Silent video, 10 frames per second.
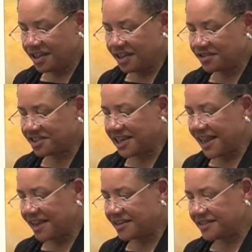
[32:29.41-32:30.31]
You
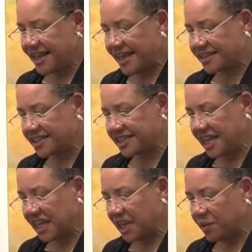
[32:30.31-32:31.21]
stand in that
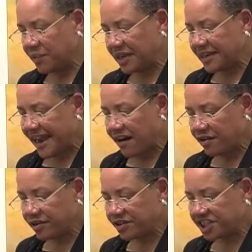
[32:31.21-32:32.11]
same
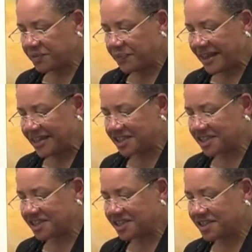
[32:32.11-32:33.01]
narrow
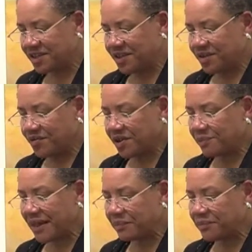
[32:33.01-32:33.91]
space where
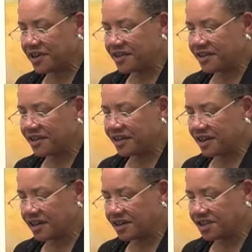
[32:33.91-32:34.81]
my mother
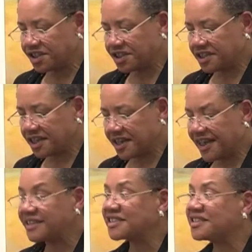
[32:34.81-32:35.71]
hunched
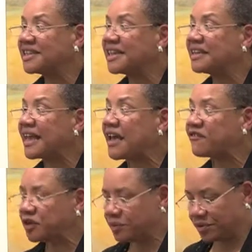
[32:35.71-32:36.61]
against the
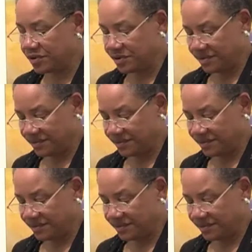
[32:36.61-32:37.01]
inevitable.